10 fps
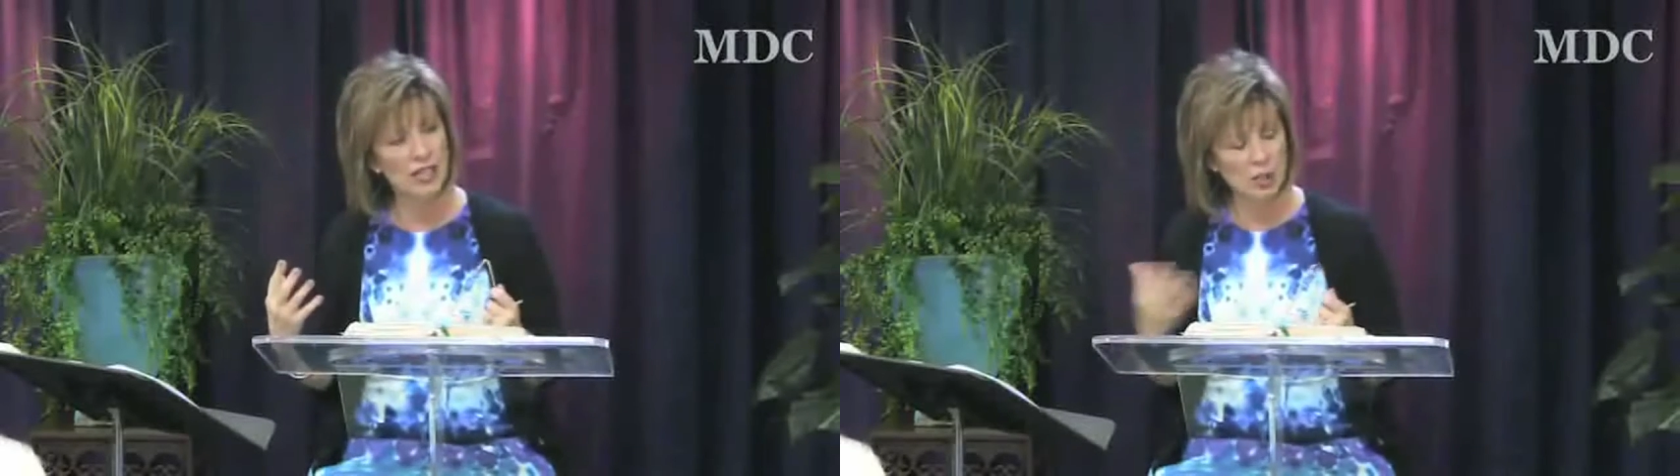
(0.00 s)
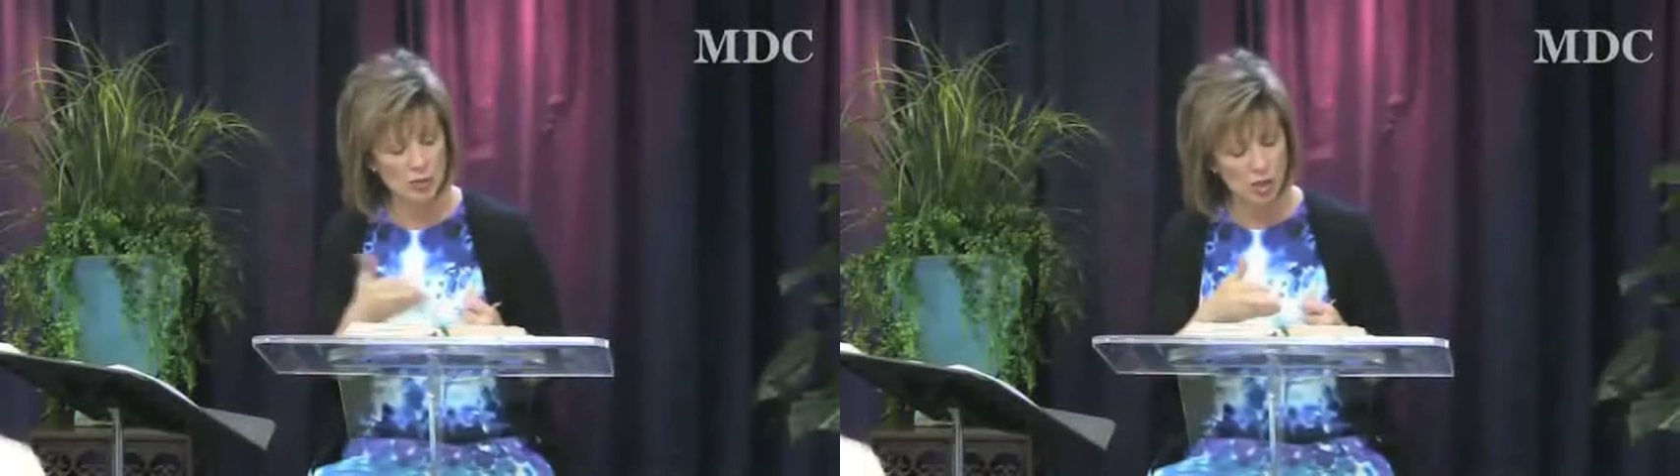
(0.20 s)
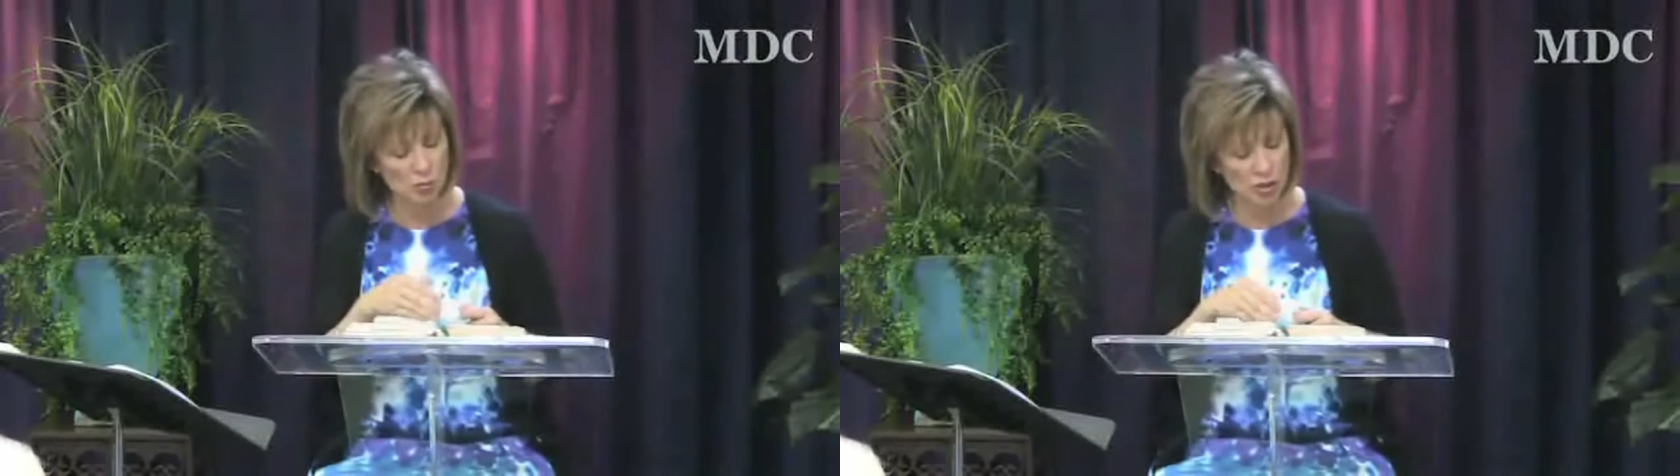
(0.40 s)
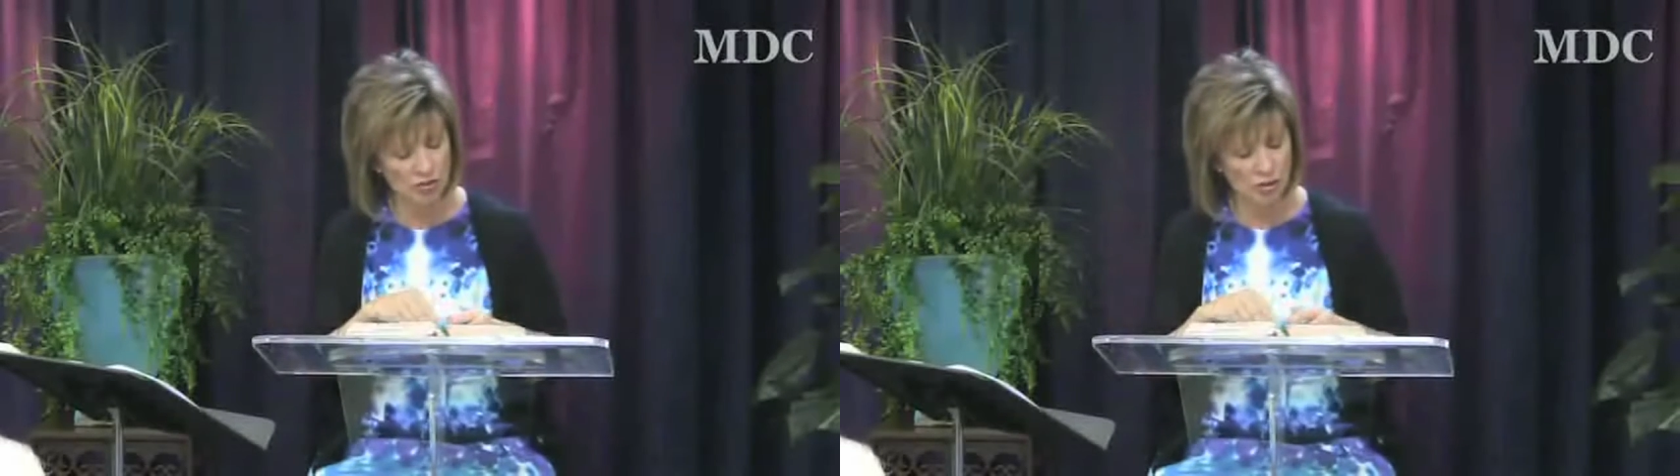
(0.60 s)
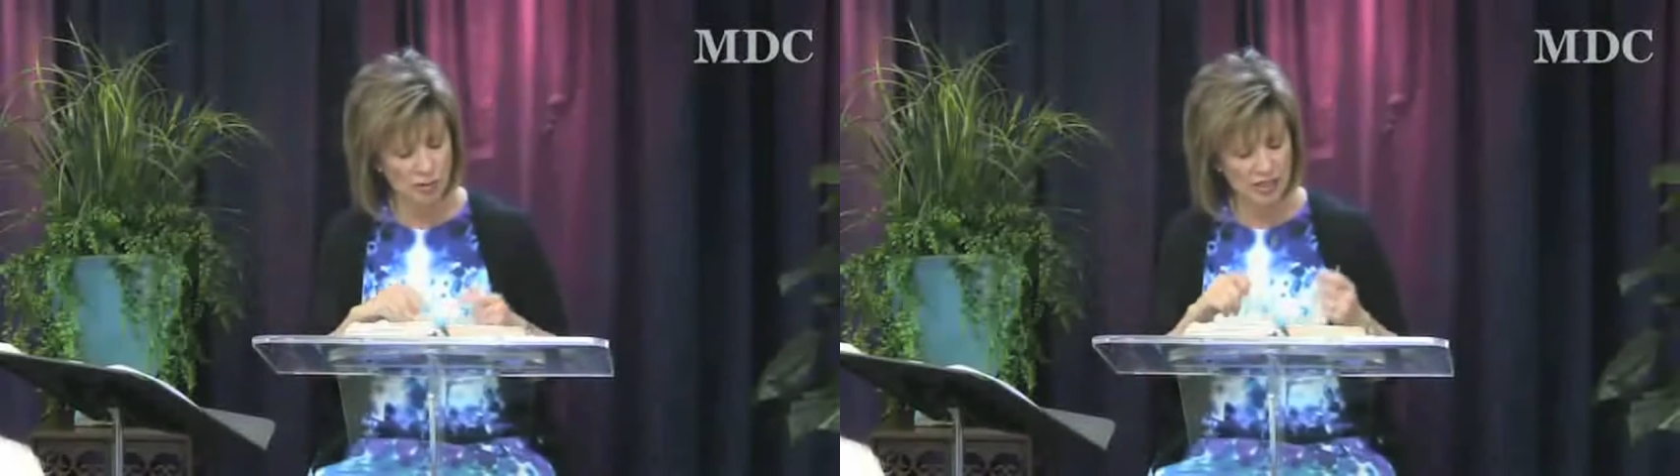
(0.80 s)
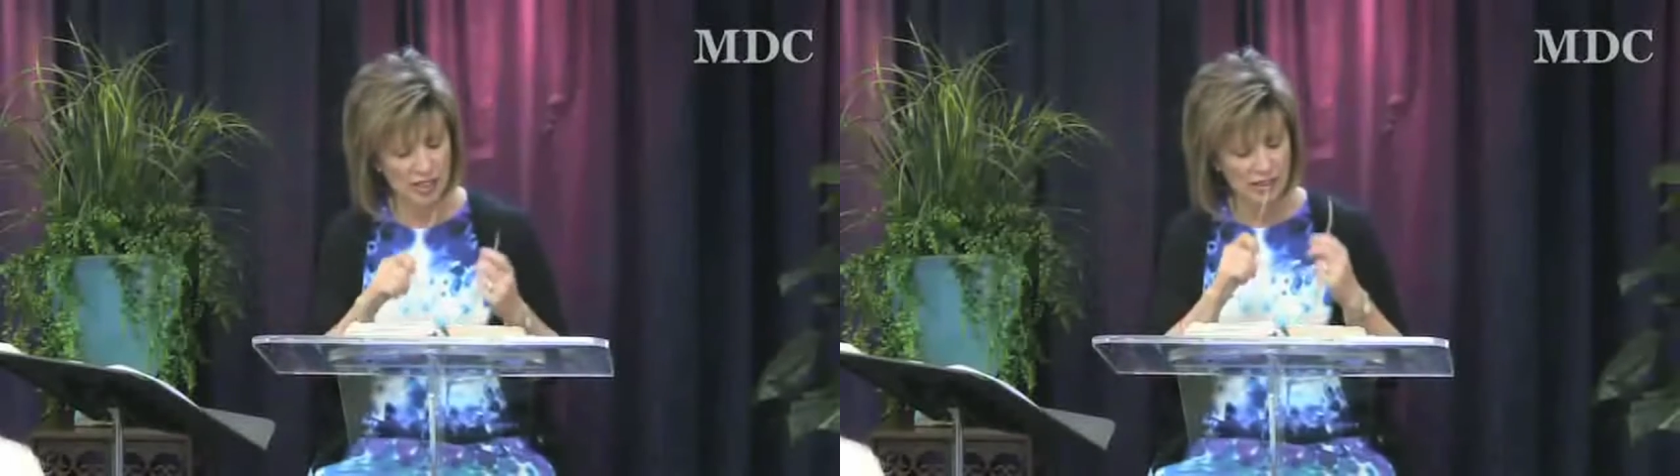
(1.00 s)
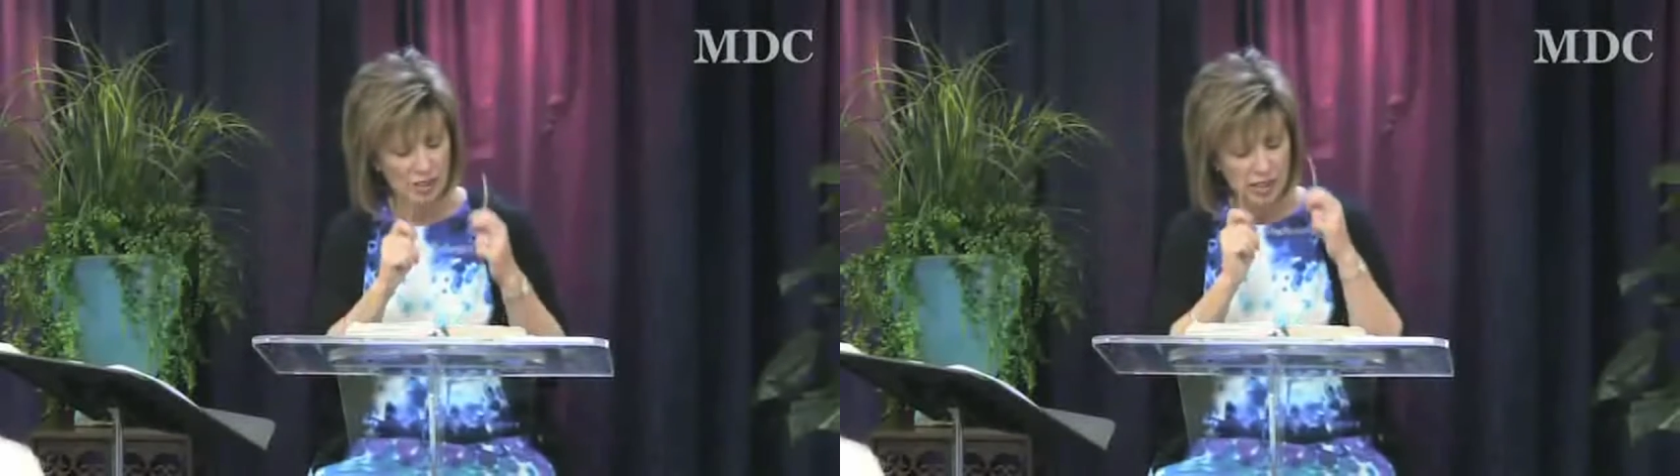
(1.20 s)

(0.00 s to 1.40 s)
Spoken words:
That's what's so beautiful about that